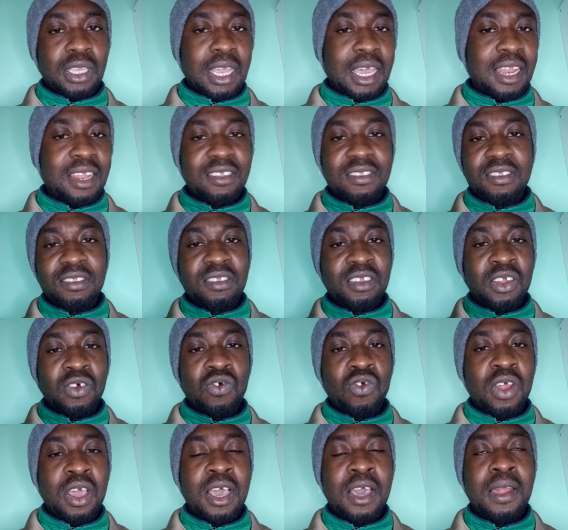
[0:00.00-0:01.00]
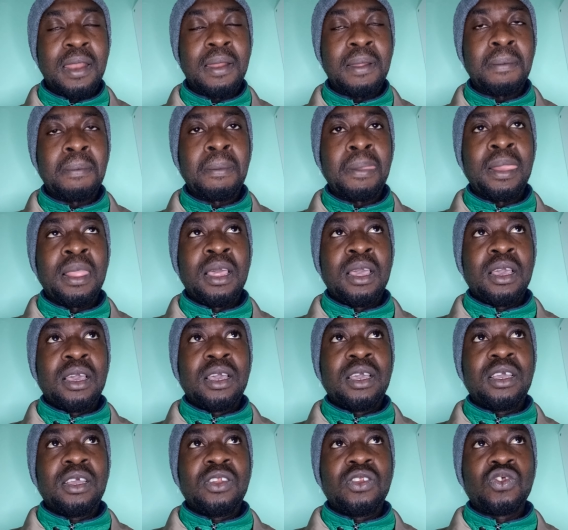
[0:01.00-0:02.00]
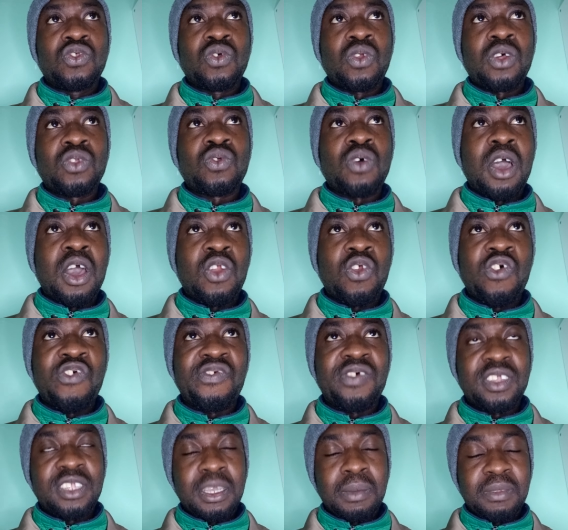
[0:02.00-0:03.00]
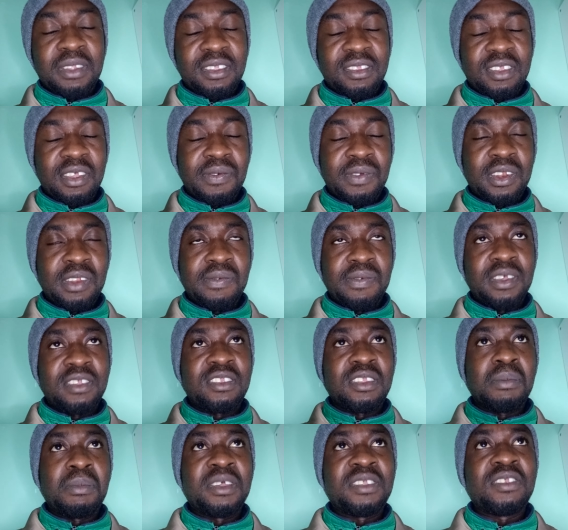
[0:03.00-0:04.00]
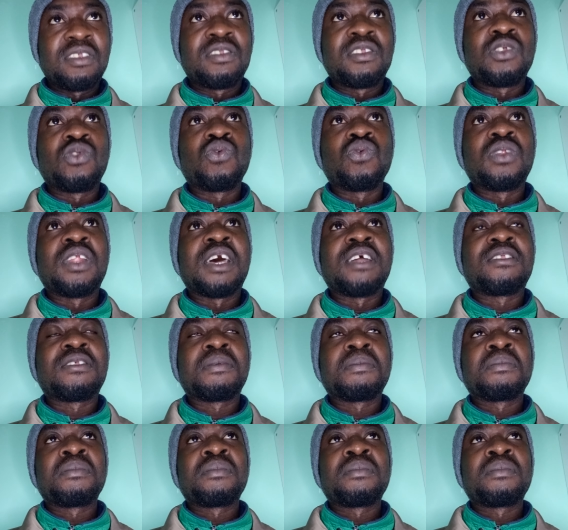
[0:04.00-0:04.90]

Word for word: Allah says in the Quran, in Surah Araf, chapter 7, verse number 62, that